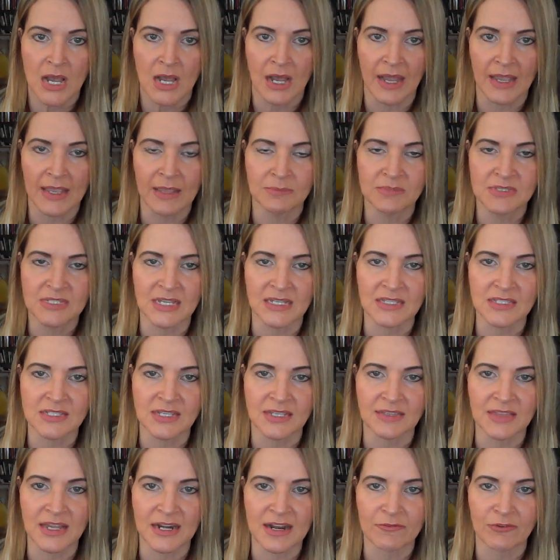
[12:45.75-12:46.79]
I am
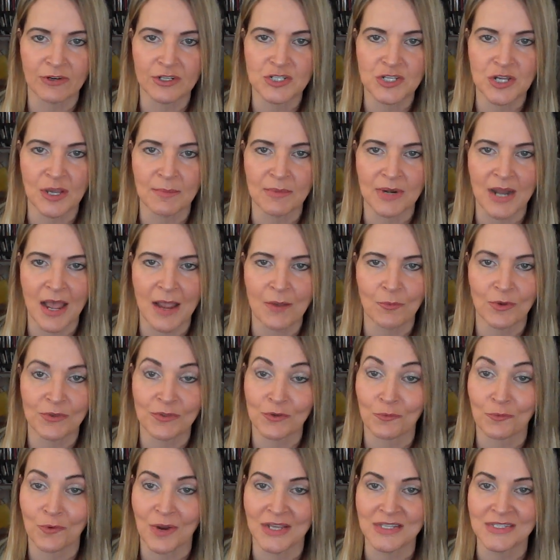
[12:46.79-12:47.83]
sensing that every Gemini with
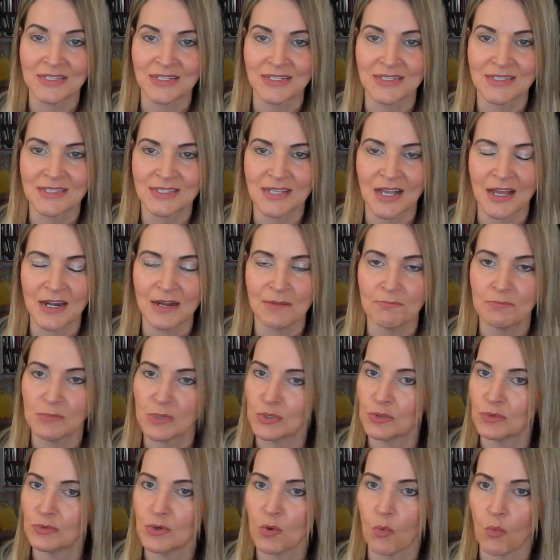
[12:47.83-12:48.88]
a rising sun,
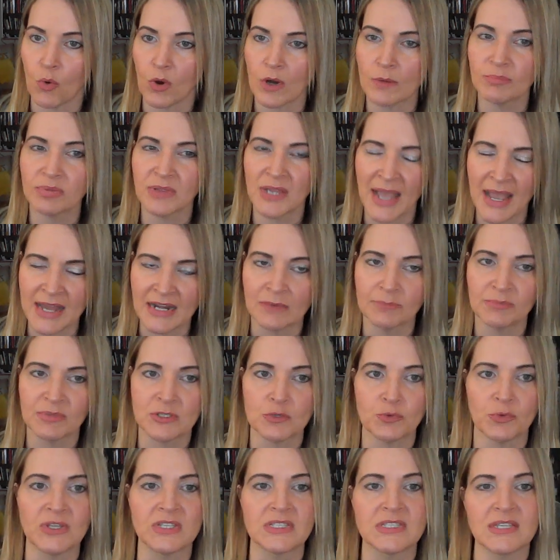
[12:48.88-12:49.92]
moon, or planet
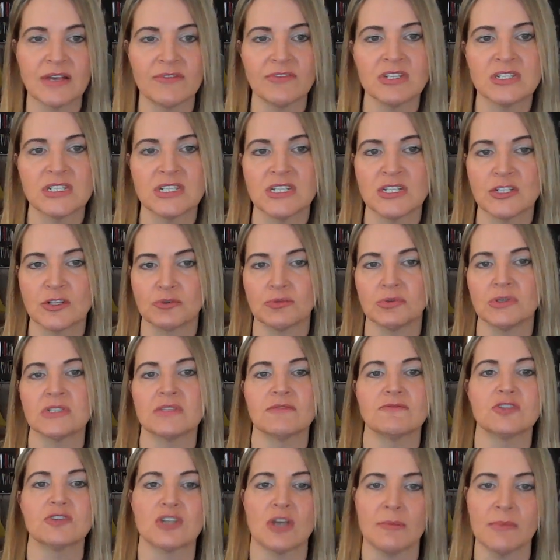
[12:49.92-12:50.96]
between 17 degrees
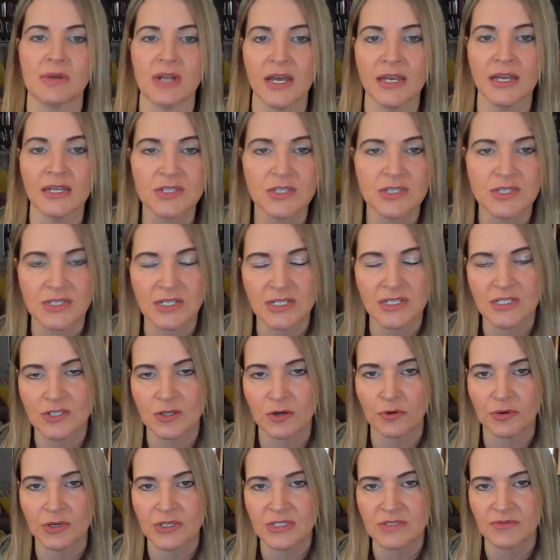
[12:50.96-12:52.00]
of Gemini to 6
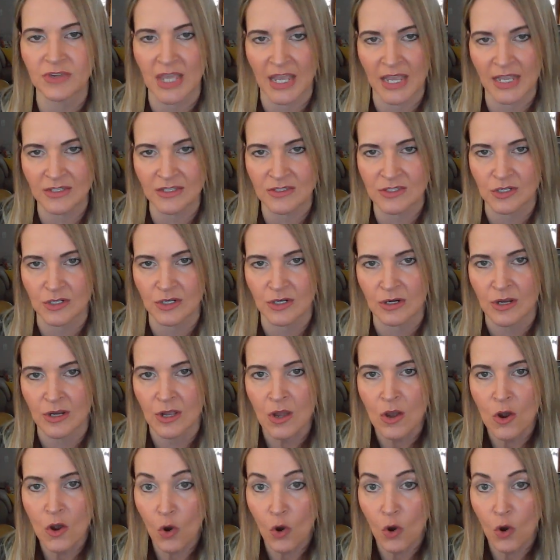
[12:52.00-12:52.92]
degrees of Cancer,